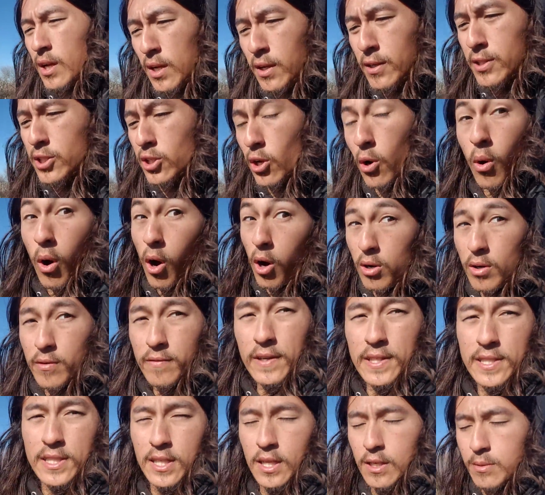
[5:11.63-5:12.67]
so all of
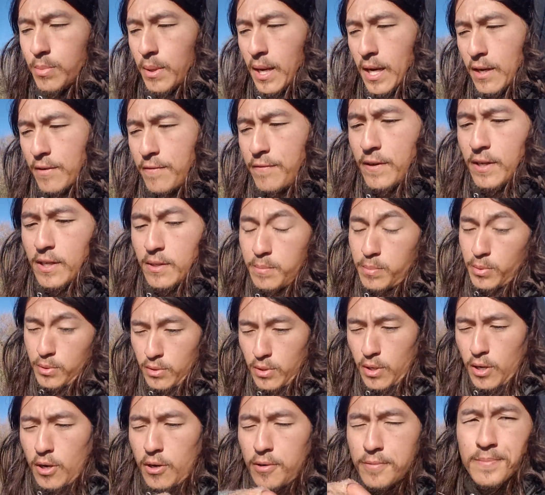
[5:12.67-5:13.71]
us can benefit
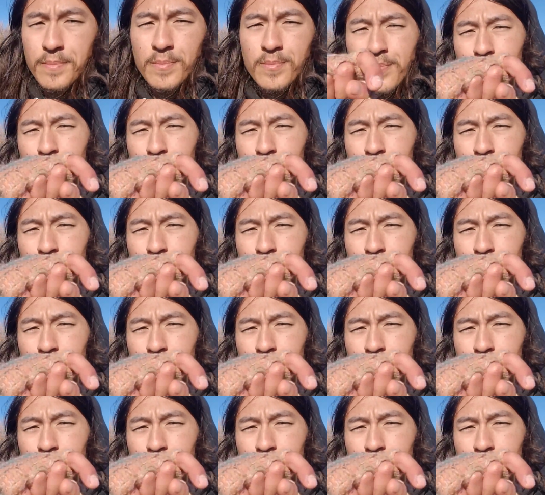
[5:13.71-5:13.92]
below?